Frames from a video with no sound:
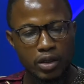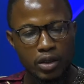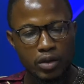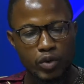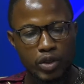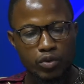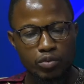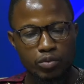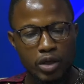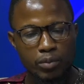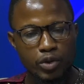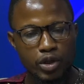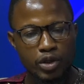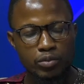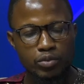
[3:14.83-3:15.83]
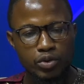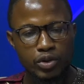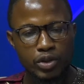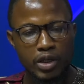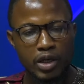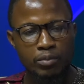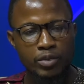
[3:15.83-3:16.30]
and what could be applicable
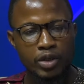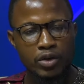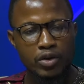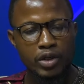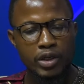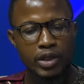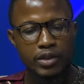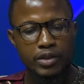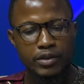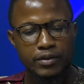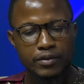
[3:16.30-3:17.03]
to the Gambian context.